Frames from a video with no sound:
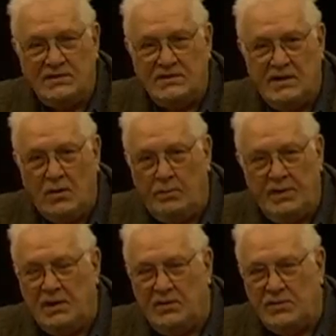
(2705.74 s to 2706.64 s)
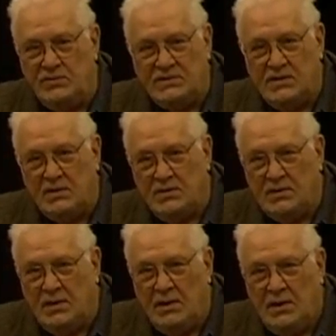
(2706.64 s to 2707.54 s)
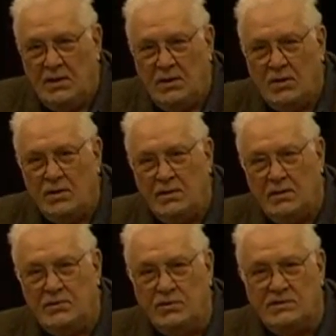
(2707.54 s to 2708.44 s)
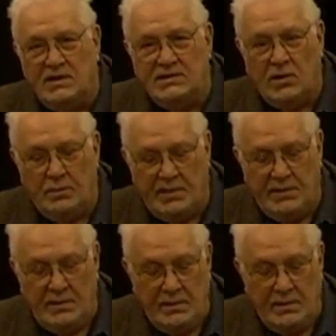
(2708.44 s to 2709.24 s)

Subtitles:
slit open or two slits open.